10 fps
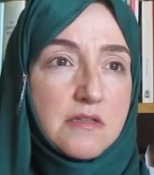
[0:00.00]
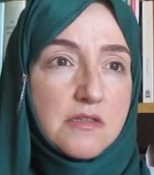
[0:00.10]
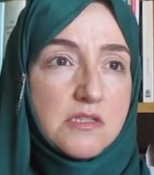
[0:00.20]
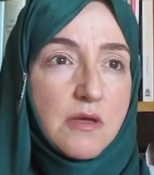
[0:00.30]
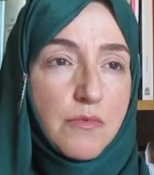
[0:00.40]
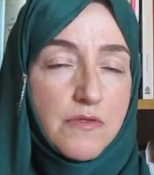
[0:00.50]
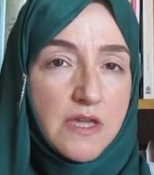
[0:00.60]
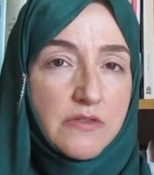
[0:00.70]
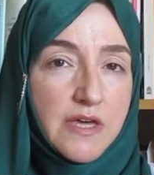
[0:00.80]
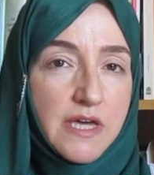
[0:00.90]

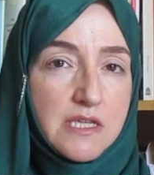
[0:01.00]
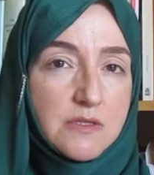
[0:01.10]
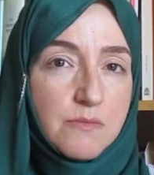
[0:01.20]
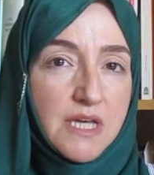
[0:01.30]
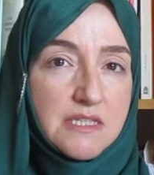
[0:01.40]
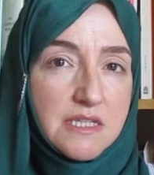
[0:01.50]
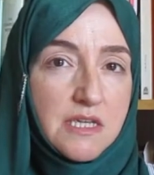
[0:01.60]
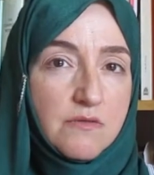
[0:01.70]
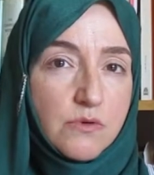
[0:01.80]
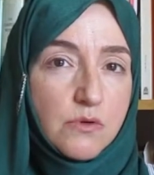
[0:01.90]
something that is
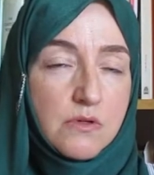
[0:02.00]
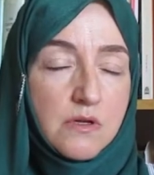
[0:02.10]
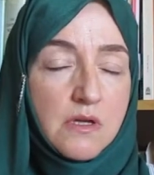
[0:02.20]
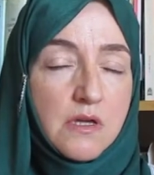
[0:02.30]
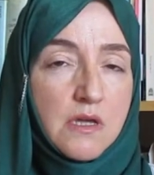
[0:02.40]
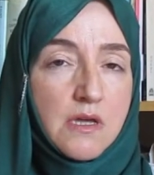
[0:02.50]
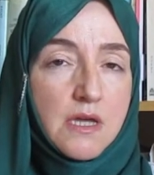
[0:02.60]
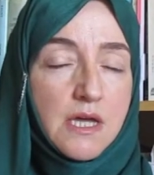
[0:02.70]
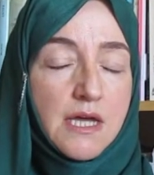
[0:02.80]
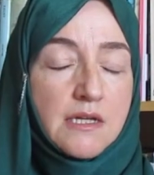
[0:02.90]
medieval
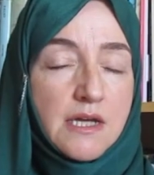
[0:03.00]
and